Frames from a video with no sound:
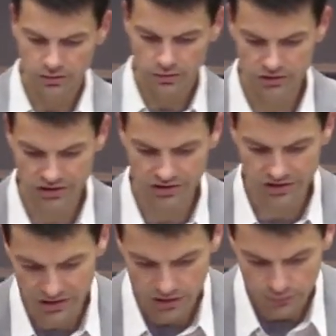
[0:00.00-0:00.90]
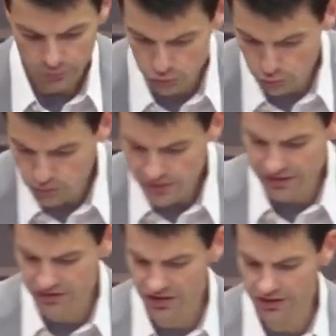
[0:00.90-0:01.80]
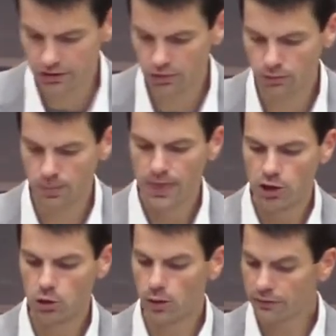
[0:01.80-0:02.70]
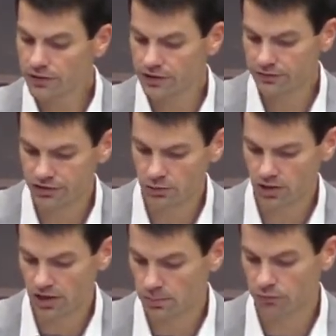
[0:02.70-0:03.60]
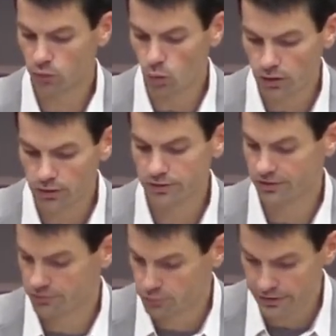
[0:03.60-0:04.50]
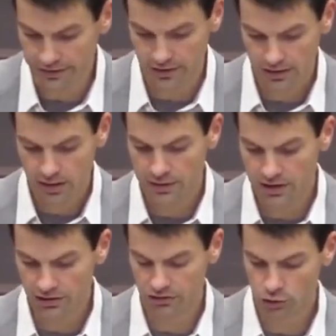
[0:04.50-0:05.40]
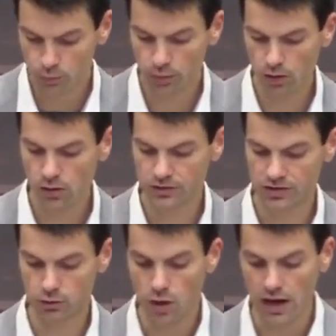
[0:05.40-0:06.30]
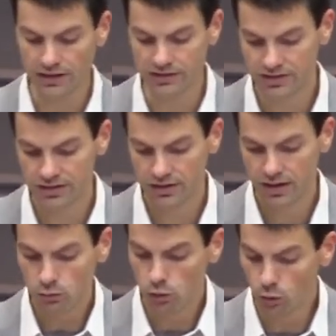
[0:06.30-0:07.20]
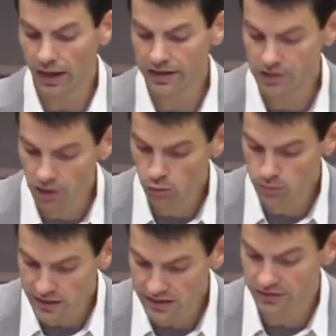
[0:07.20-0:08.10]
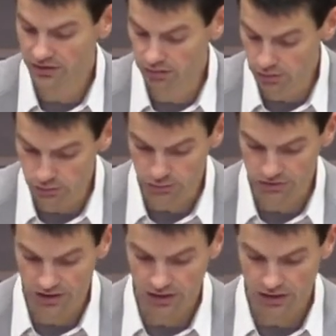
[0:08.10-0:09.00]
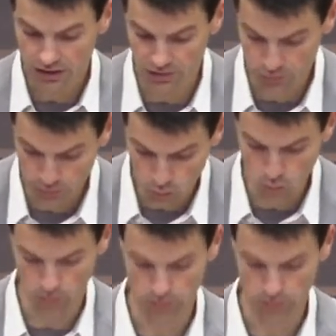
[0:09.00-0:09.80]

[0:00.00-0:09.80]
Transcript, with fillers: Jesus says, For truly I say to you, whoever gives you a cup of water to drink because you belong to Christ will by no means lose his reward.